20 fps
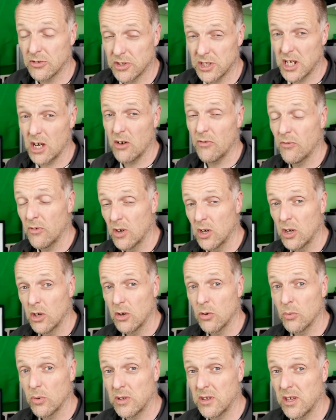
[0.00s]
yourself
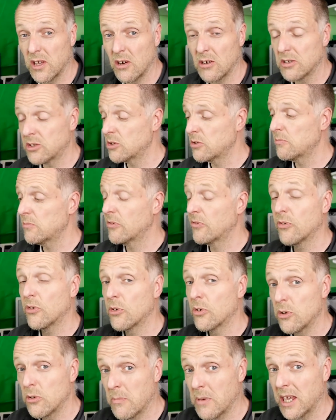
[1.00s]
with the item
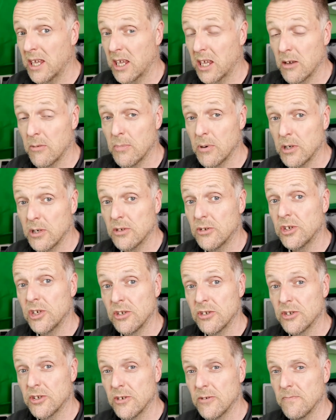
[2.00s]
before you make your
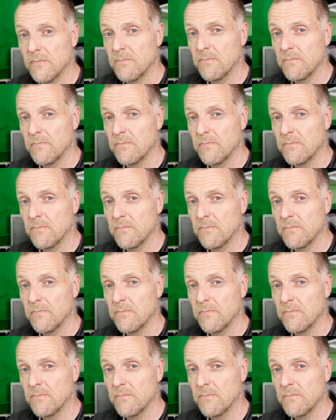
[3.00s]
purchase.